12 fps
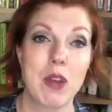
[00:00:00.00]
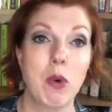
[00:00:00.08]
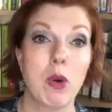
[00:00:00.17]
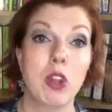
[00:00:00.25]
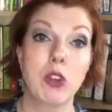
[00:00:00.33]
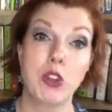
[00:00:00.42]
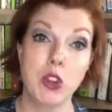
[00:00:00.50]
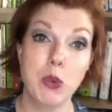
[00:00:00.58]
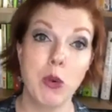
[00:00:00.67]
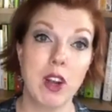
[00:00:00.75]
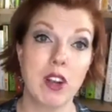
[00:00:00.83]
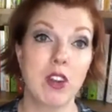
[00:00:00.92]
What you do
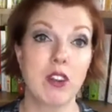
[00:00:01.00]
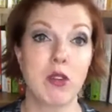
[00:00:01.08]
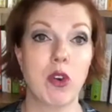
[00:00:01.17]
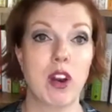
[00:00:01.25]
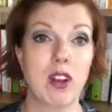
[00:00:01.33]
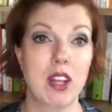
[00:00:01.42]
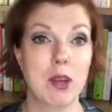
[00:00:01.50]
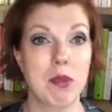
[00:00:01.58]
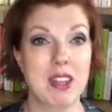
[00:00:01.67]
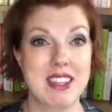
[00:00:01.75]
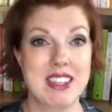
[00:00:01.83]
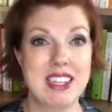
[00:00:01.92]
want to look for on a label
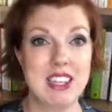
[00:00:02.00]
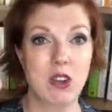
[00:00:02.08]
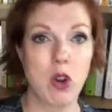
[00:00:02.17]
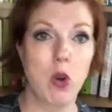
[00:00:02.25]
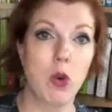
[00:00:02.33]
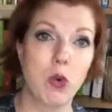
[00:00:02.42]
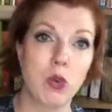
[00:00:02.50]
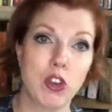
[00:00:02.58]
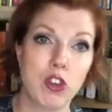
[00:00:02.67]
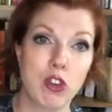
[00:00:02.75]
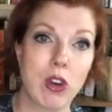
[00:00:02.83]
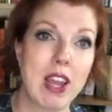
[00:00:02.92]
is 0
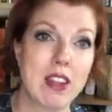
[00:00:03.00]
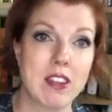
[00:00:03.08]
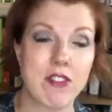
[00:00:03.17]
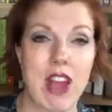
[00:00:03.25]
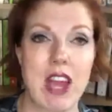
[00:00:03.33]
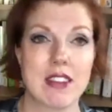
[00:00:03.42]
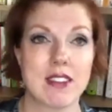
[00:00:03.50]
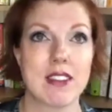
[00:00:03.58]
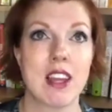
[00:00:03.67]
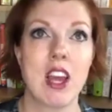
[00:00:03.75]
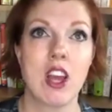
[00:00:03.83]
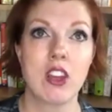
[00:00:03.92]
trans fats.
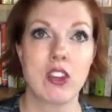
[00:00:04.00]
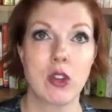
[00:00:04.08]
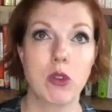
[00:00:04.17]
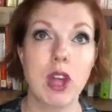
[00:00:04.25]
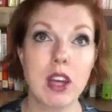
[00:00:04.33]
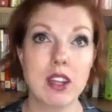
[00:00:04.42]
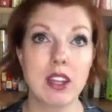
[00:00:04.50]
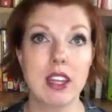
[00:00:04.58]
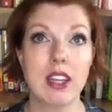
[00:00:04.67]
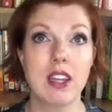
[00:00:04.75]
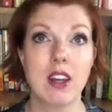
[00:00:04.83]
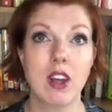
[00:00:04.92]
So
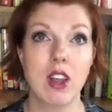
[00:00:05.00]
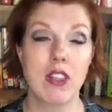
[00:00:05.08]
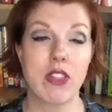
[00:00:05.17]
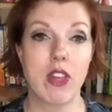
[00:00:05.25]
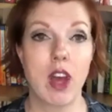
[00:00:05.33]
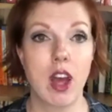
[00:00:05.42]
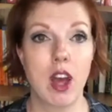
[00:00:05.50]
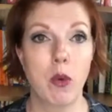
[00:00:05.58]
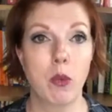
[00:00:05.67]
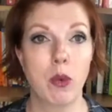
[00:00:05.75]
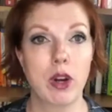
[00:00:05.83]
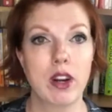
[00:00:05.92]
luckily,
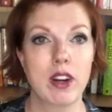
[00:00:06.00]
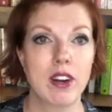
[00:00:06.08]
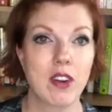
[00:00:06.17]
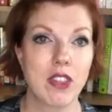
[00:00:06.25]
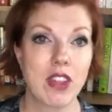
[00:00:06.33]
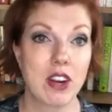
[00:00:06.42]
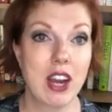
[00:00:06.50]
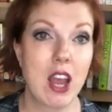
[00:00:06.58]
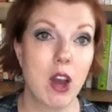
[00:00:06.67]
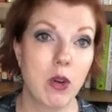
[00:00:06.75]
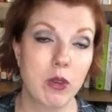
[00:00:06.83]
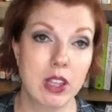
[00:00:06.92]
they're
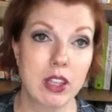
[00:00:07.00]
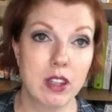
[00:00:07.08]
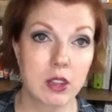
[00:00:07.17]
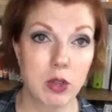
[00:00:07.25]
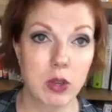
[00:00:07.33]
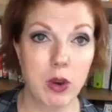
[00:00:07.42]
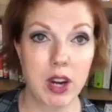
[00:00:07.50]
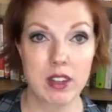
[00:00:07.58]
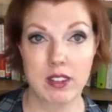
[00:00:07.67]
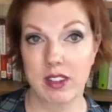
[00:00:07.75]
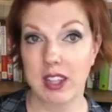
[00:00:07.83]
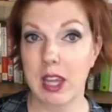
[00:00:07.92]
now legally
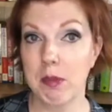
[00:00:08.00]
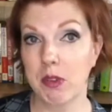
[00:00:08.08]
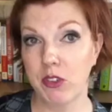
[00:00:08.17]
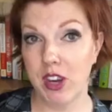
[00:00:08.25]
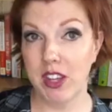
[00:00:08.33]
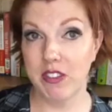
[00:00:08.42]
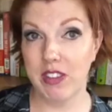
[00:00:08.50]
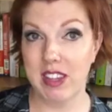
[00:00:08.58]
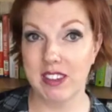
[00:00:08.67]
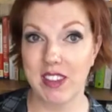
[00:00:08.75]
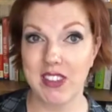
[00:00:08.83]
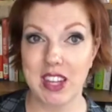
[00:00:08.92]
required to label trans
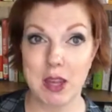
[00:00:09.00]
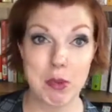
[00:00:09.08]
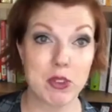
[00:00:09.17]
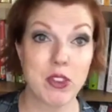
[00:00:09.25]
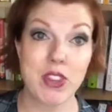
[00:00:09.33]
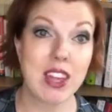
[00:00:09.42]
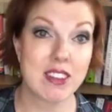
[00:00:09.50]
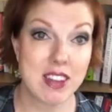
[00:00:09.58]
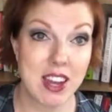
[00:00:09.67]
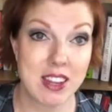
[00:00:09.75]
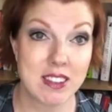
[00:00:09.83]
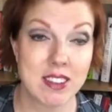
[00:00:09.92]
fats on the label, so that's
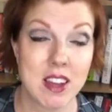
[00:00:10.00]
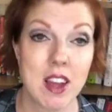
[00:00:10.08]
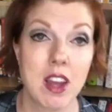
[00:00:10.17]
nice.